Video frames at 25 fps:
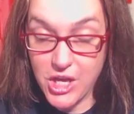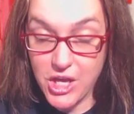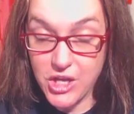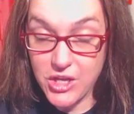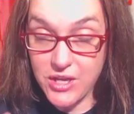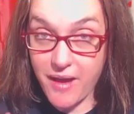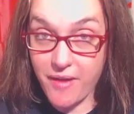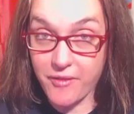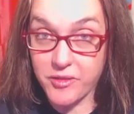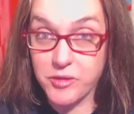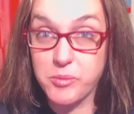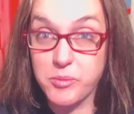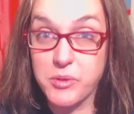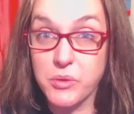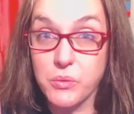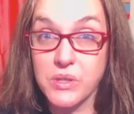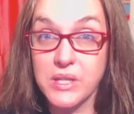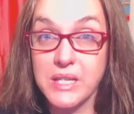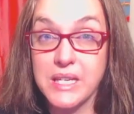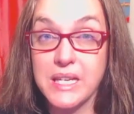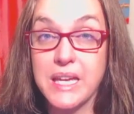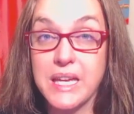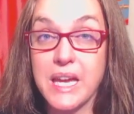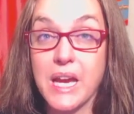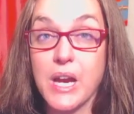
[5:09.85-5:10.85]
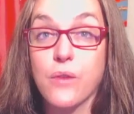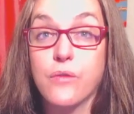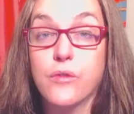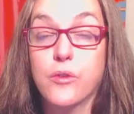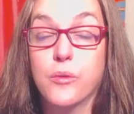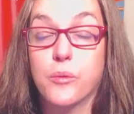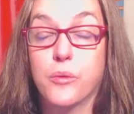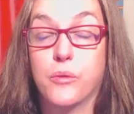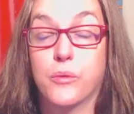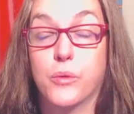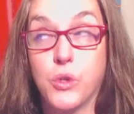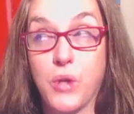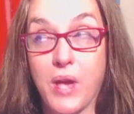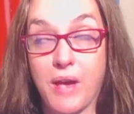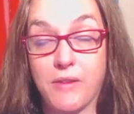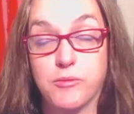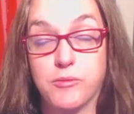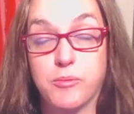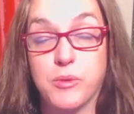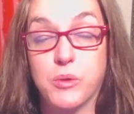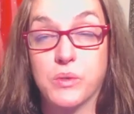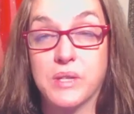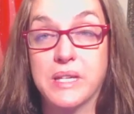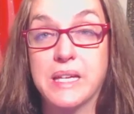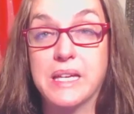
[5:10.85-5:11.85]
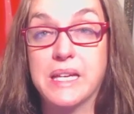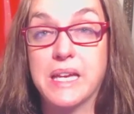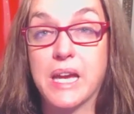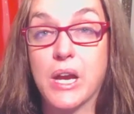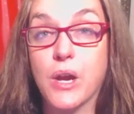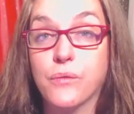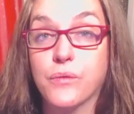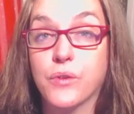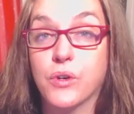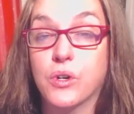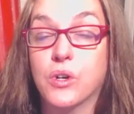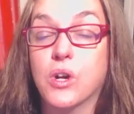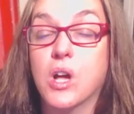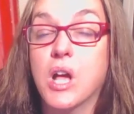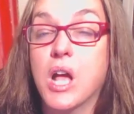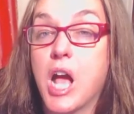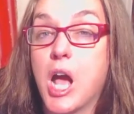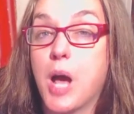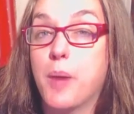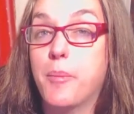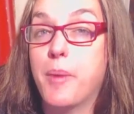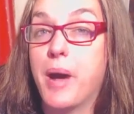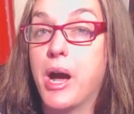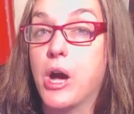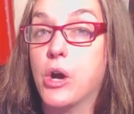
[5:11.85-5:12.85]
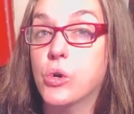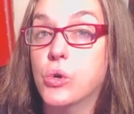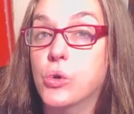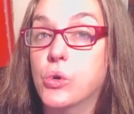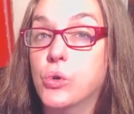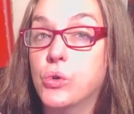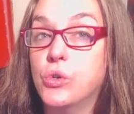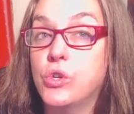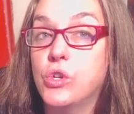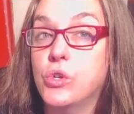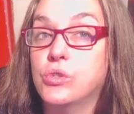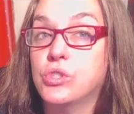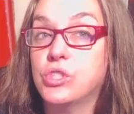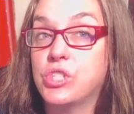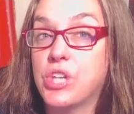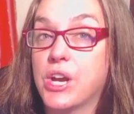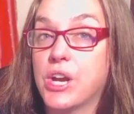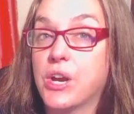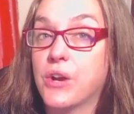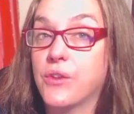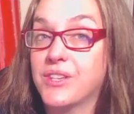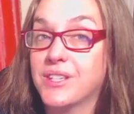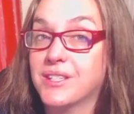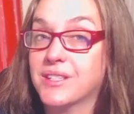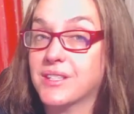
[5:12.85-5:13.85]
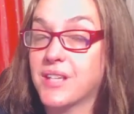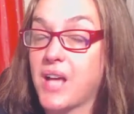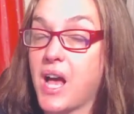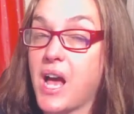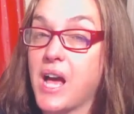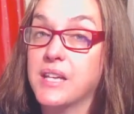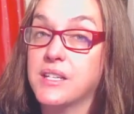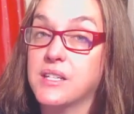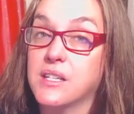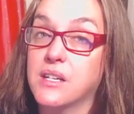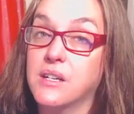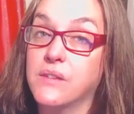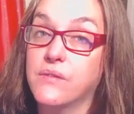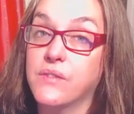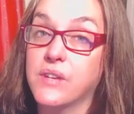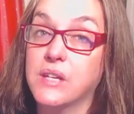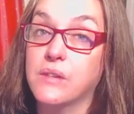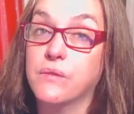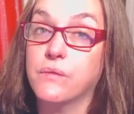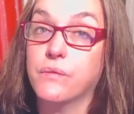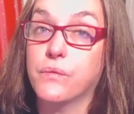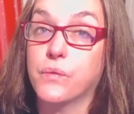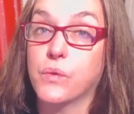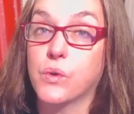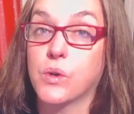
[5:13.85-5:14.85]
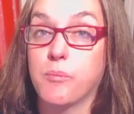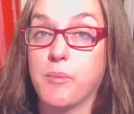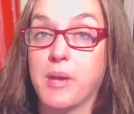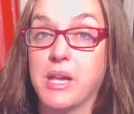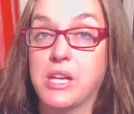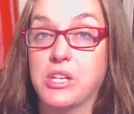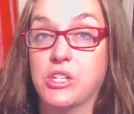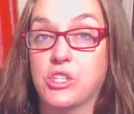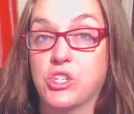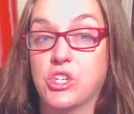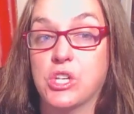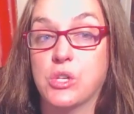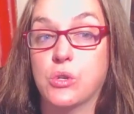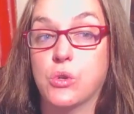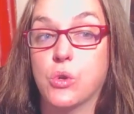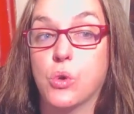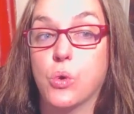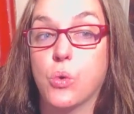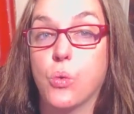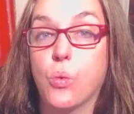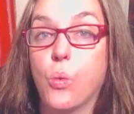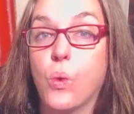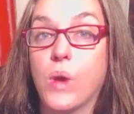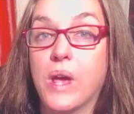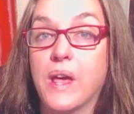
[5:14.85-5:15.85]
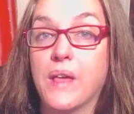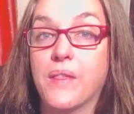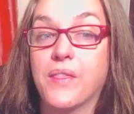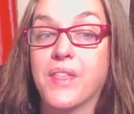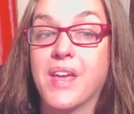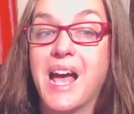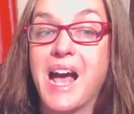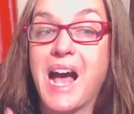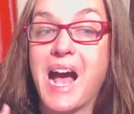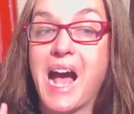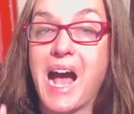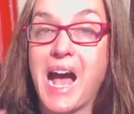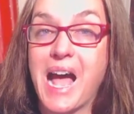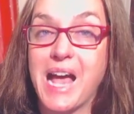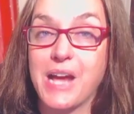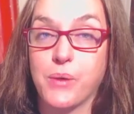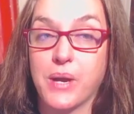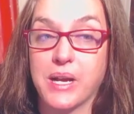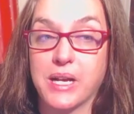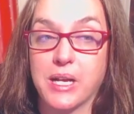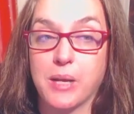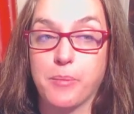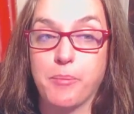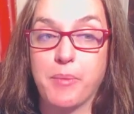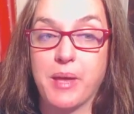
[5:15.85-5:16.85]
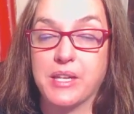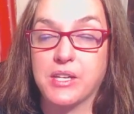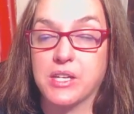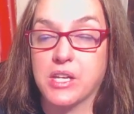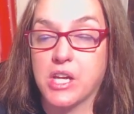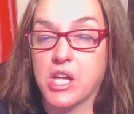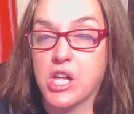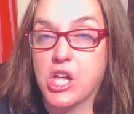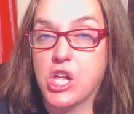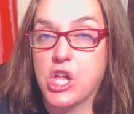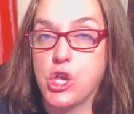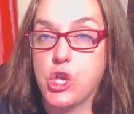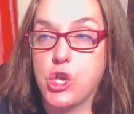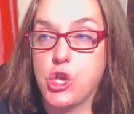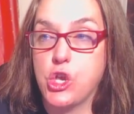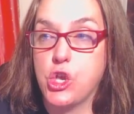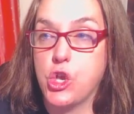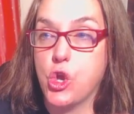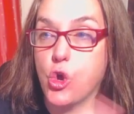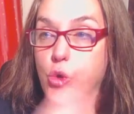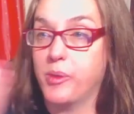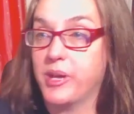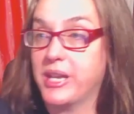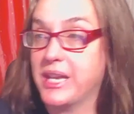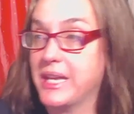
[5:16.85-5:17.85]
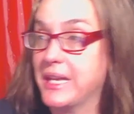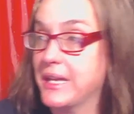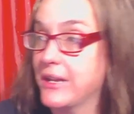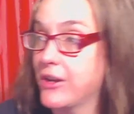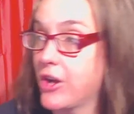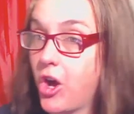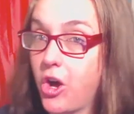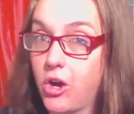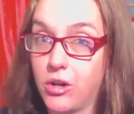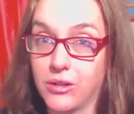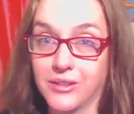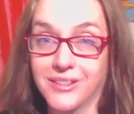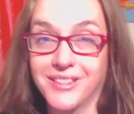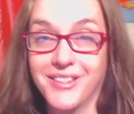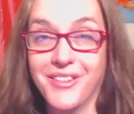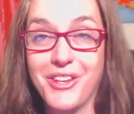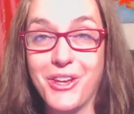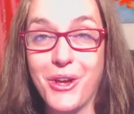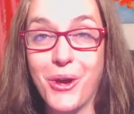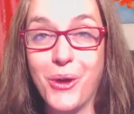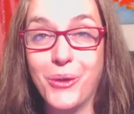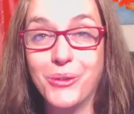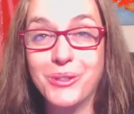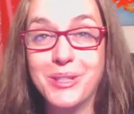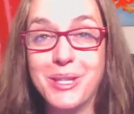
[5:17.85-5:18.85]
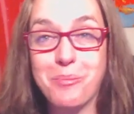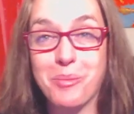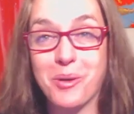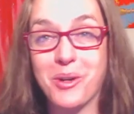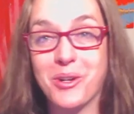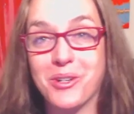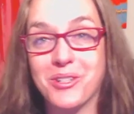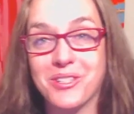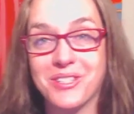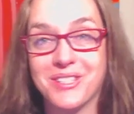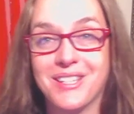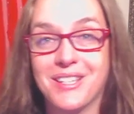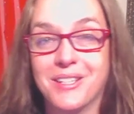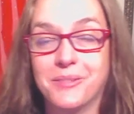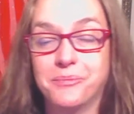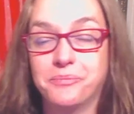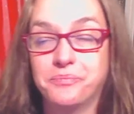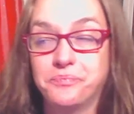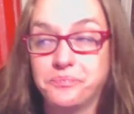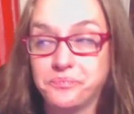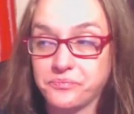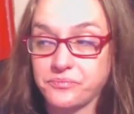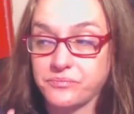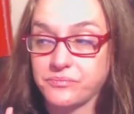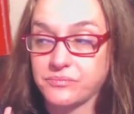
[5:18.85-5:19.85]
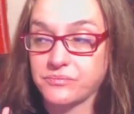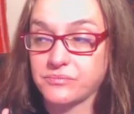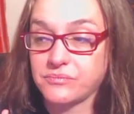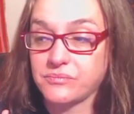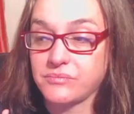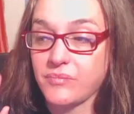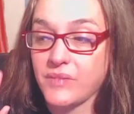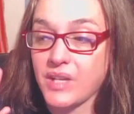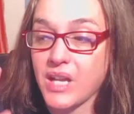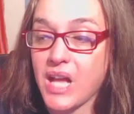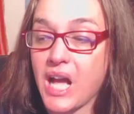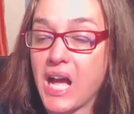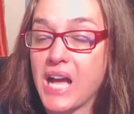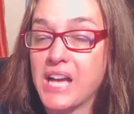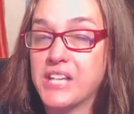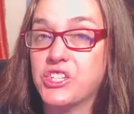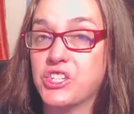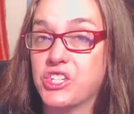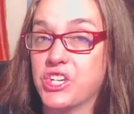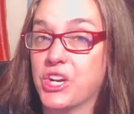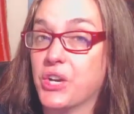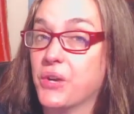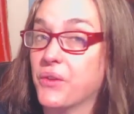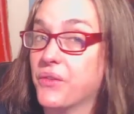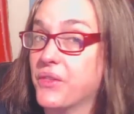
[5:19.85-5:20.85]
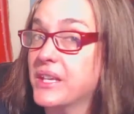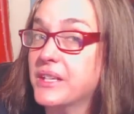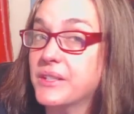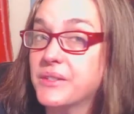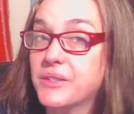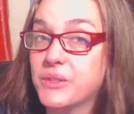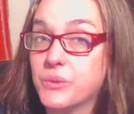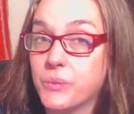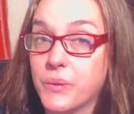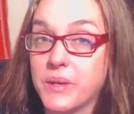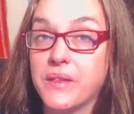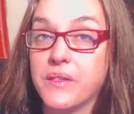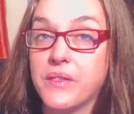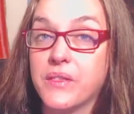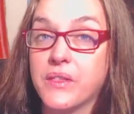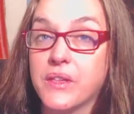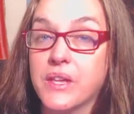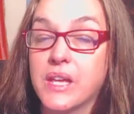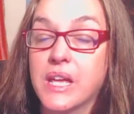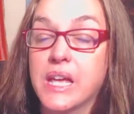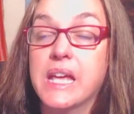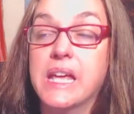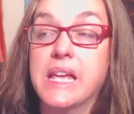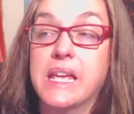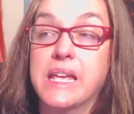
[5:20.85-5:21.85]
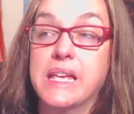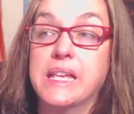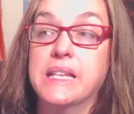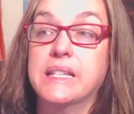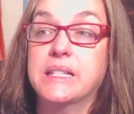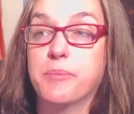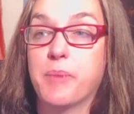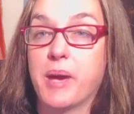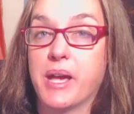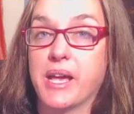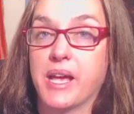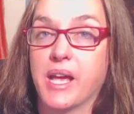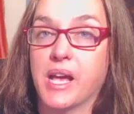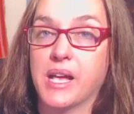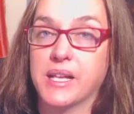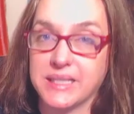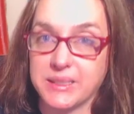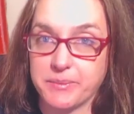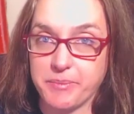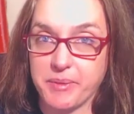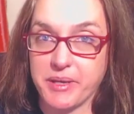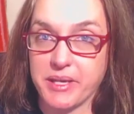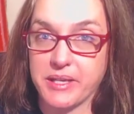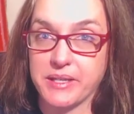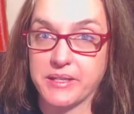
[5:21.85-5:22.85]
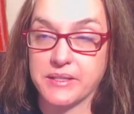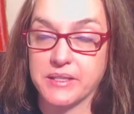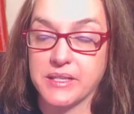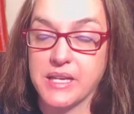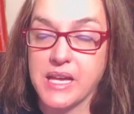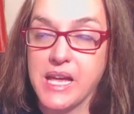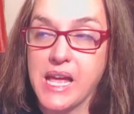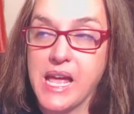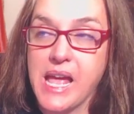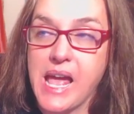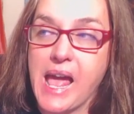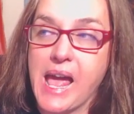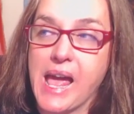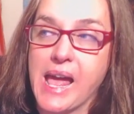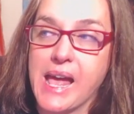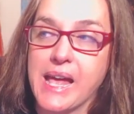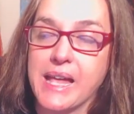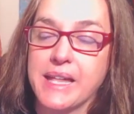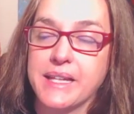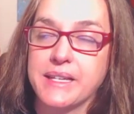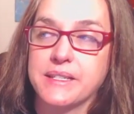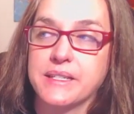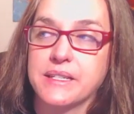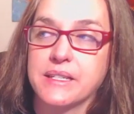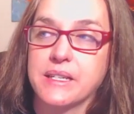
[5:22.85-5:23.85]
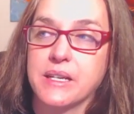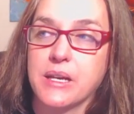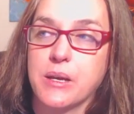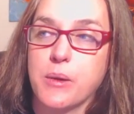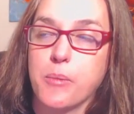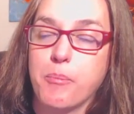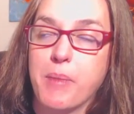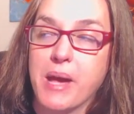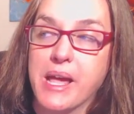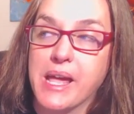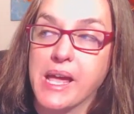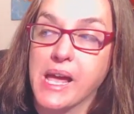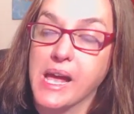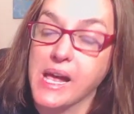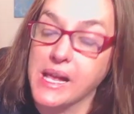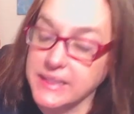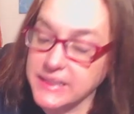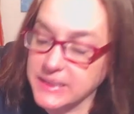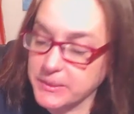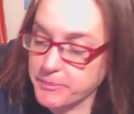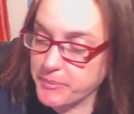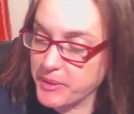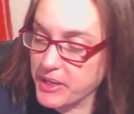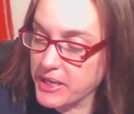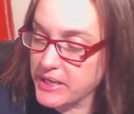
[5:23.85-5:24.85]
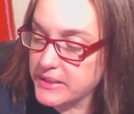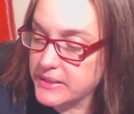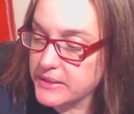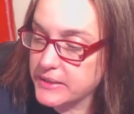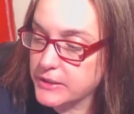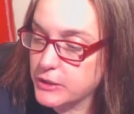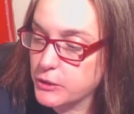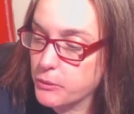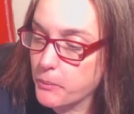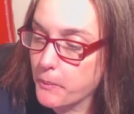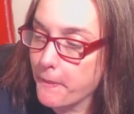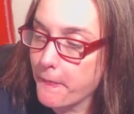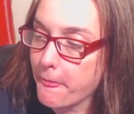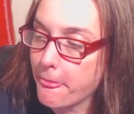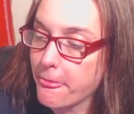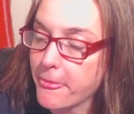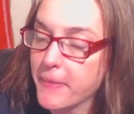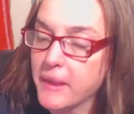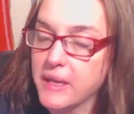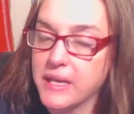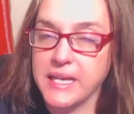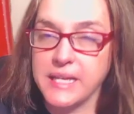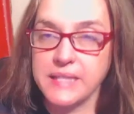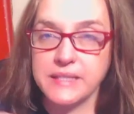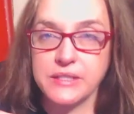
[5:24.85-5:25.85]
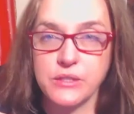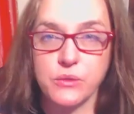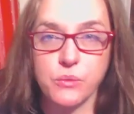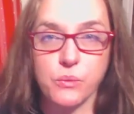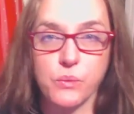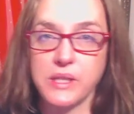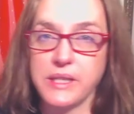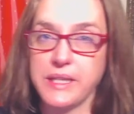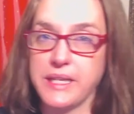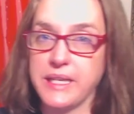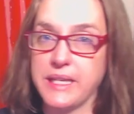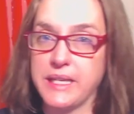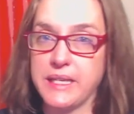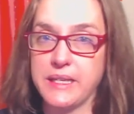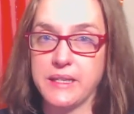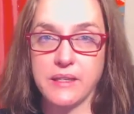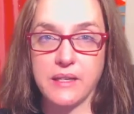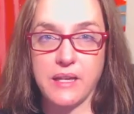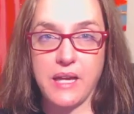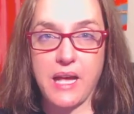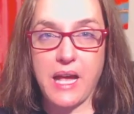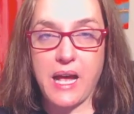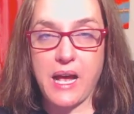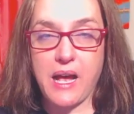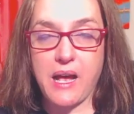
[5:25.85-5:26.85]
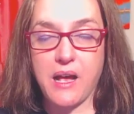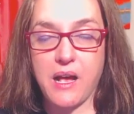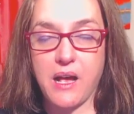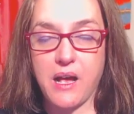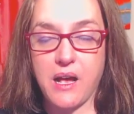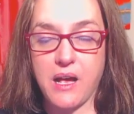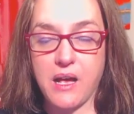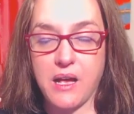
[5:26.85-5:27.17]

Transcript: You have to be really careful. You have to be really careful about who you share this kind of information with. I recommend nobody at all. the only person I share things with is my husband. And my husband isn't really uh,